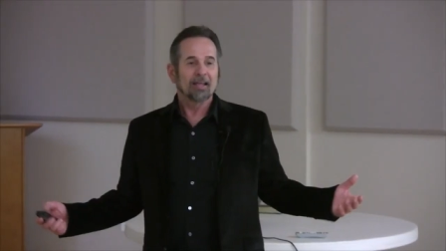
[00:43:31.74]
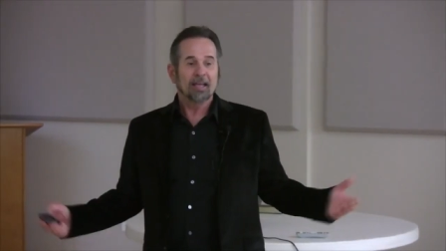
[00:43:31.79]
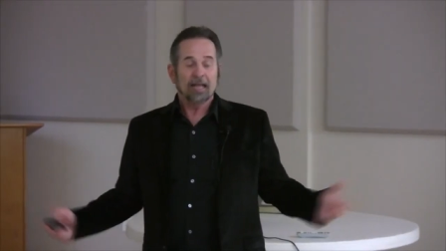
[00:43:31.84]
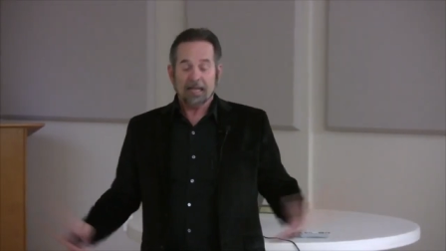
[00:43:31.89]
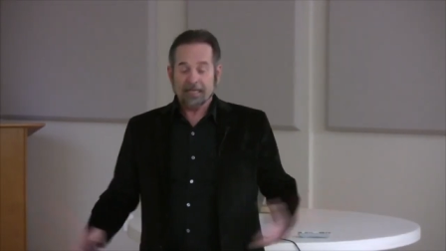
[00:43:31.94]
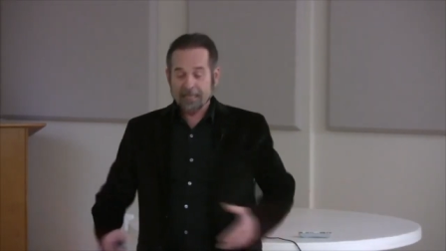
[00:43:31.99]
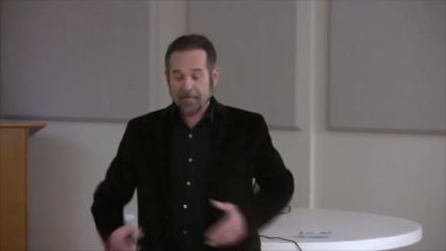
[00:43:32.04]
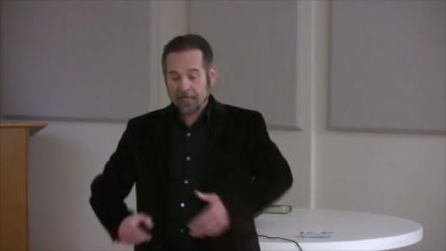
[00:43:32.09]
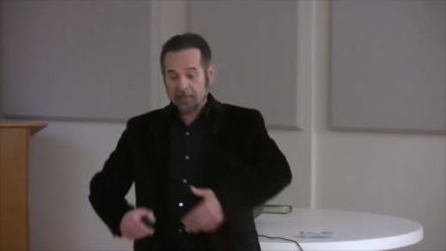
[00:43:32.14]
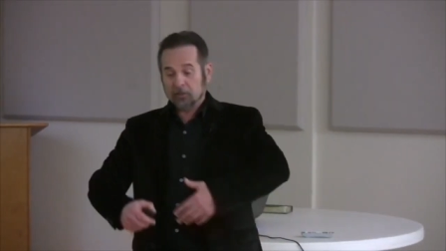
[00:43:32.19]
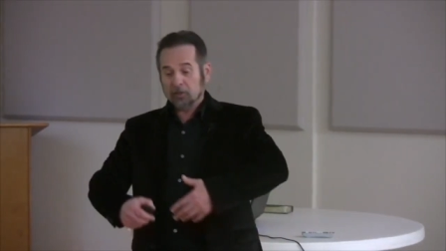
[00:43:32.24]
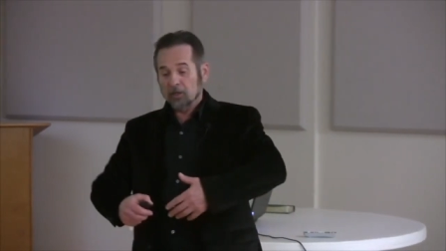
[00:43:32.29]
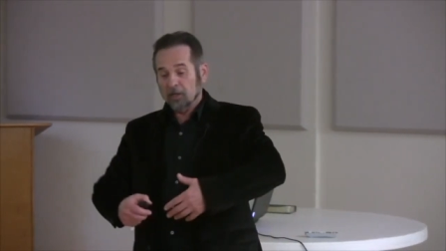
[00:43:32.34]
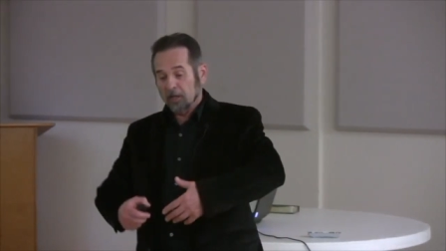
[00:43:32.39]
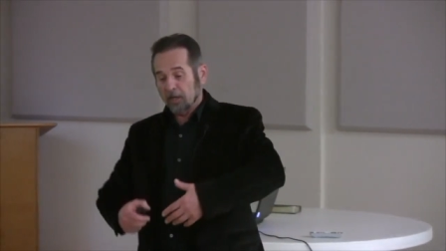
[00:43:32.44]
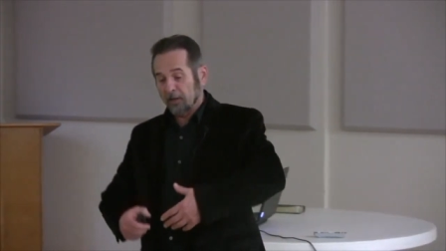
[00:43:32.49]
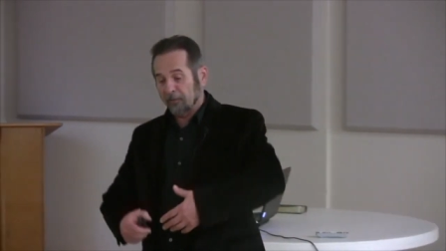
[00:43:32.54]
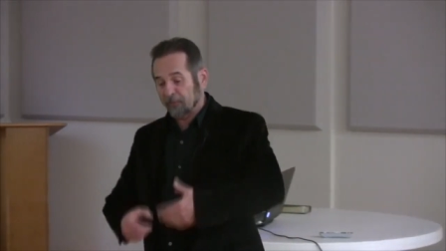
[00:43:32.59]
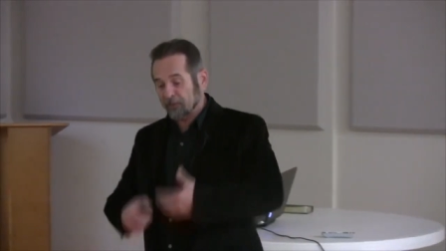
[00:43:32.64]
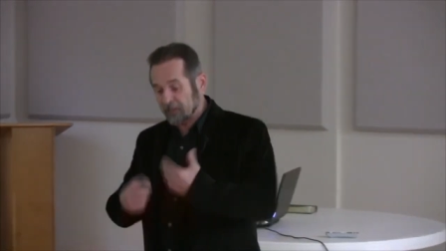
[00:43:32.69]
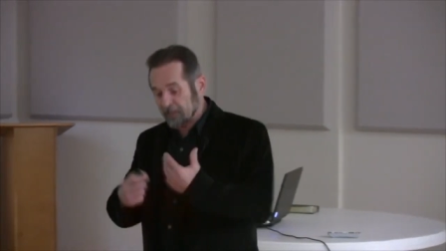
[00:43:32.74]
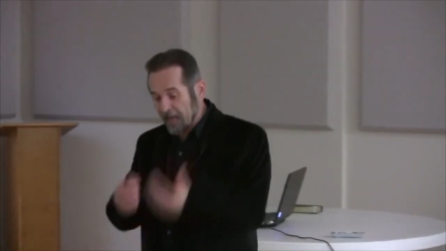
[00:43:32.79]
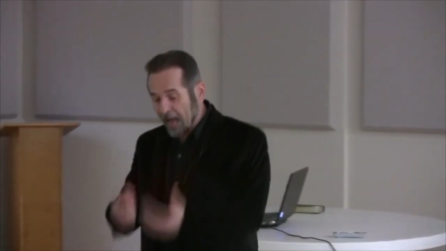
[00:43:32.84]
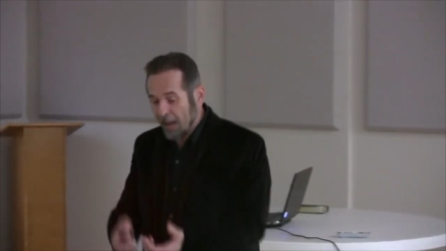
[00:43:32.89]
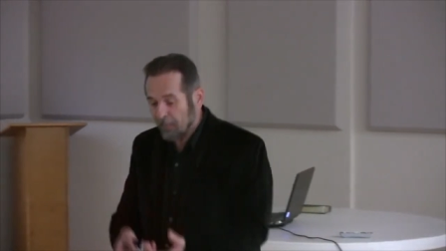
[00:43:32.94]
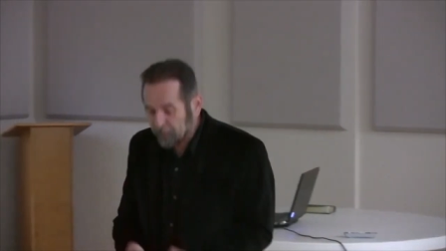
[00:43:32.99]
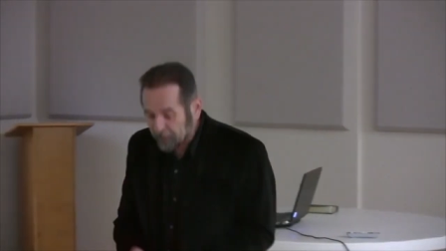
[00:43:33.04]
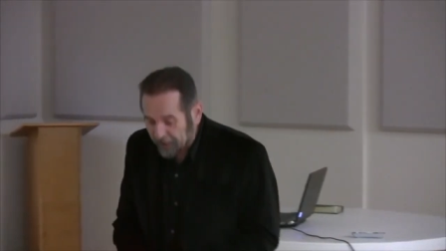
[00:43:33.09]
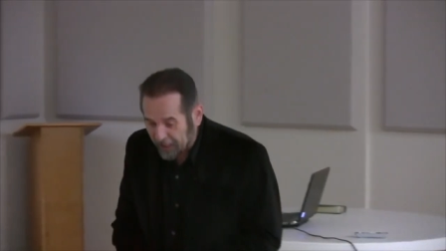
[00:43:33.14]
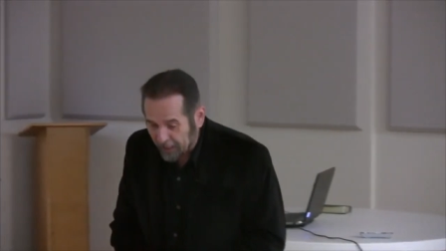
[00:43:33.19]
And yet, if a
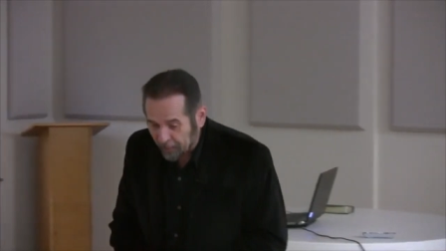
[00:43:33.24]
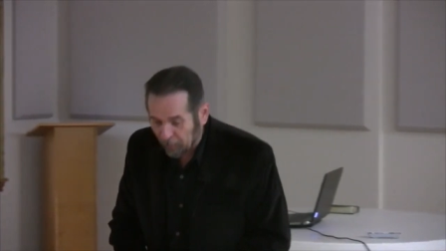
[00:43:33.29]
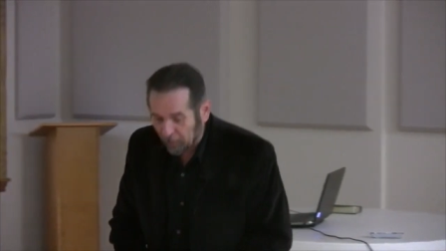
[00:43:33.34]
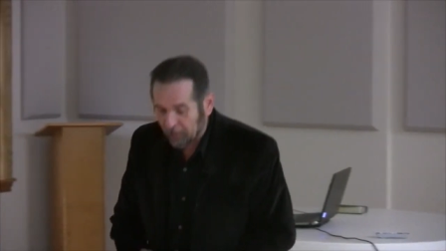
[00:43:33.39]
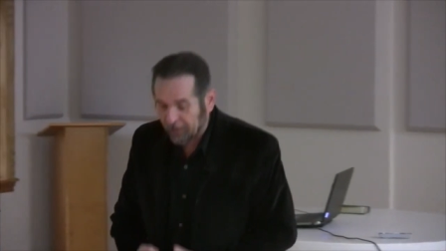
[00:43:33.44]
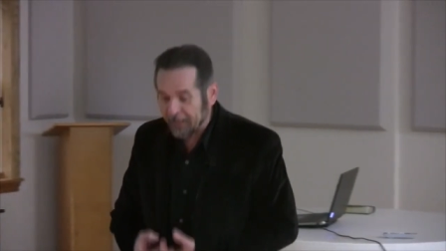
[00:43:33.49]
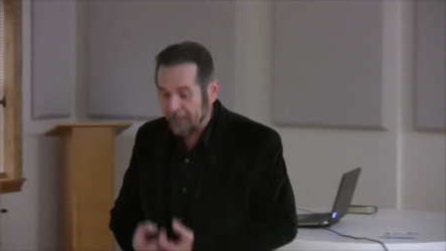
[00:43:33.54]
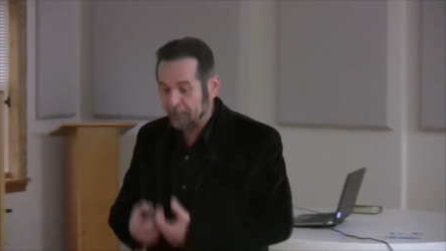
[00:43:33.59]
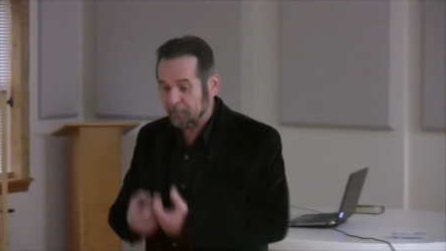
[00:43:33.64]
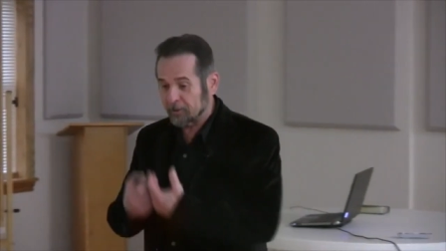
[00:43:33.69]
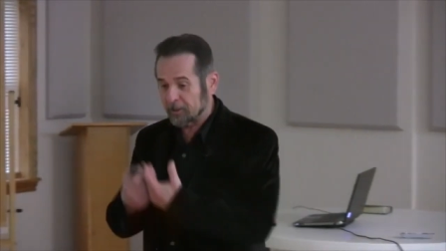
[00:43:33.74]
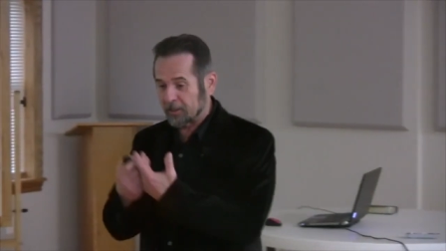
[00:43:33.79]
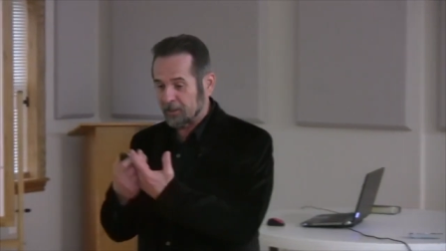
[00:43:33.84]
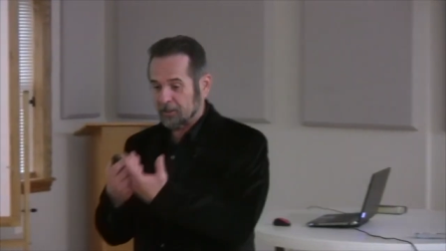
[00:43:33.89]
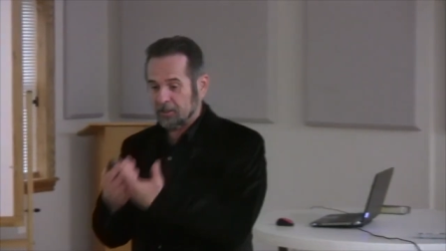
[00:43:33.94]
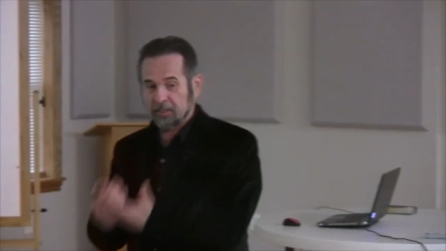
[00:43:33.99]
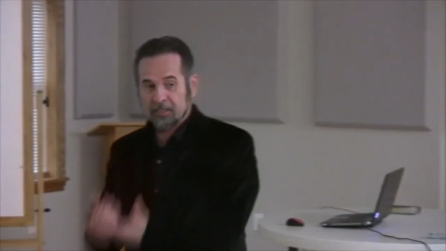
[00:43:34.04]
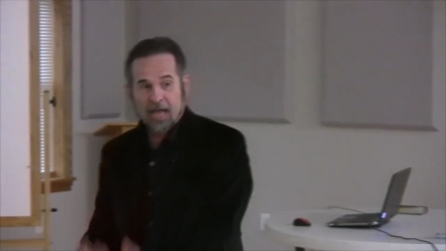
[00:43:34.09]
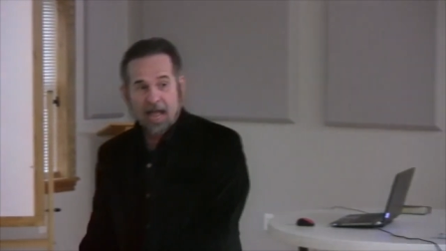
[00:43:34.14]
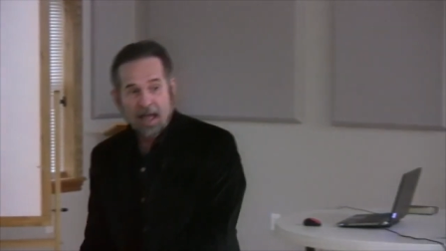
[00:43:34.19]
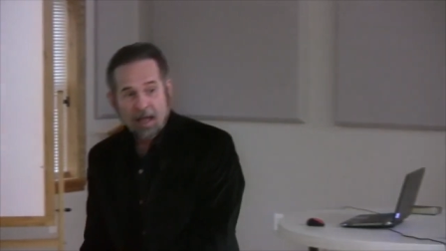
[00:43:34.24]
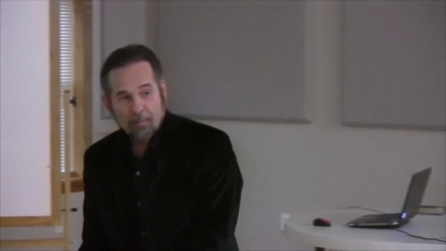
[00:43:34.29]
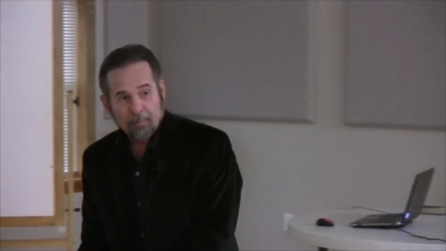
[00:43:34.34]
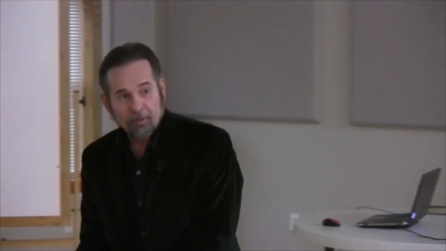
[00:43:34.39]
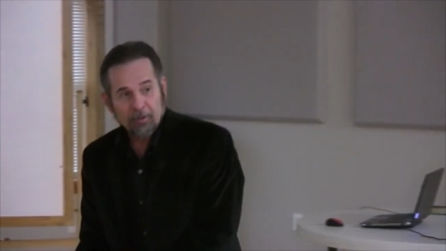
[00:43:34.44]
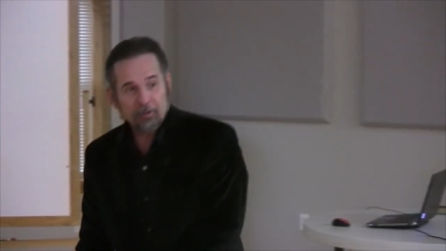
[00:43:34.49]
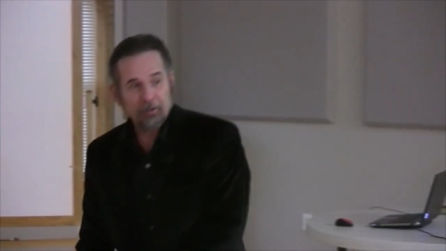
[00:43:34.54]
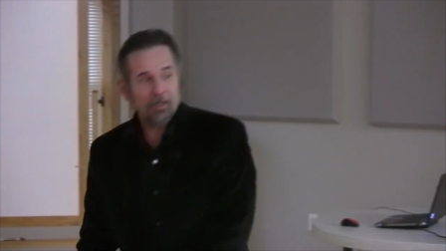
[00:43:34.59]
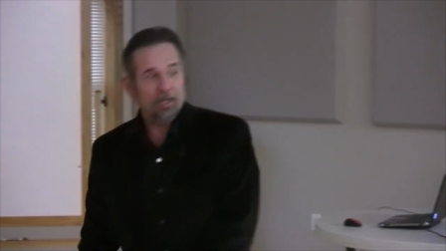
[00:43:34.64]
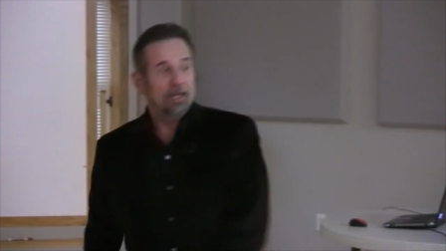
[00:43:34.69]
Sabbath keeper keeps the
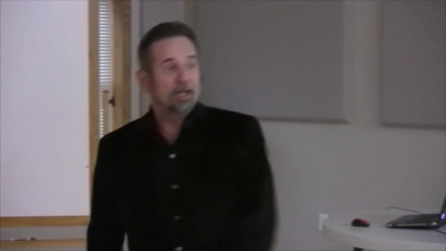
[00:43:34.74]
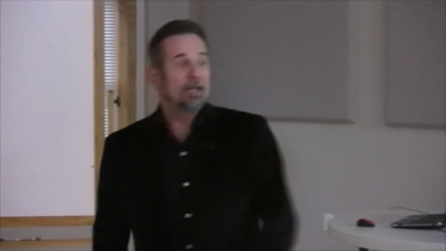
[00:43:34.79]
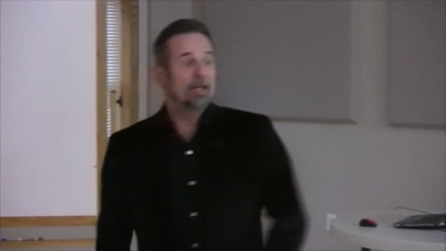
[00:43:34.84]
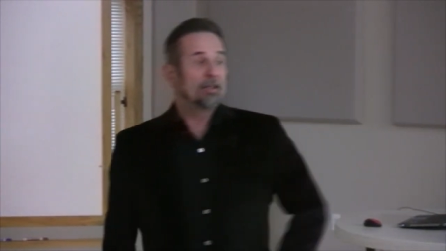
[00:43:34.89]
Sabbath,